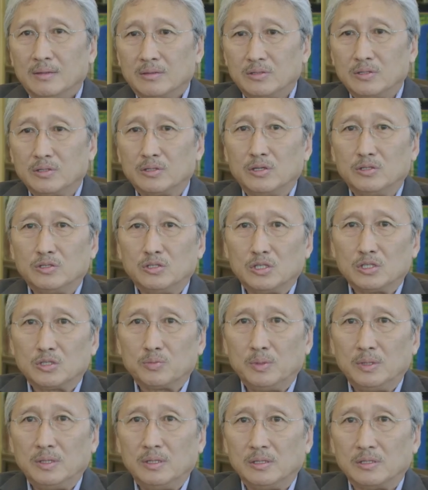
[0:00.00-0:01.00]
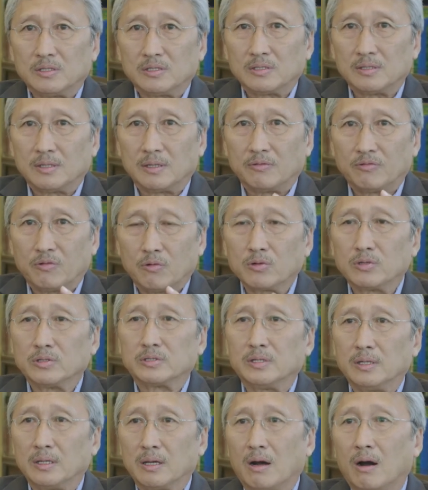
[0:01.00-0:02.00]
CKGSB is
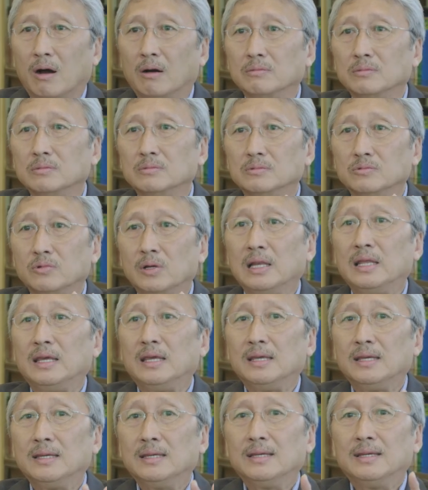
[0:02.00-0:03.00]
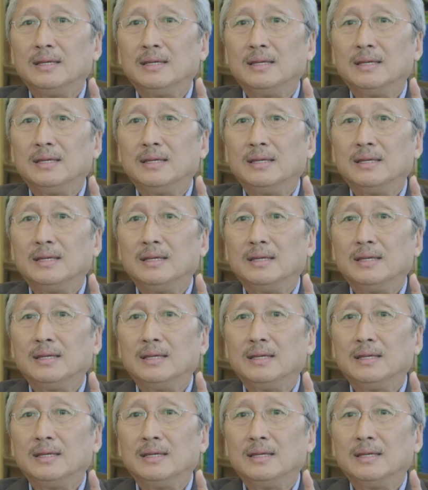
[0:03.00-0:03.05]
focusing on really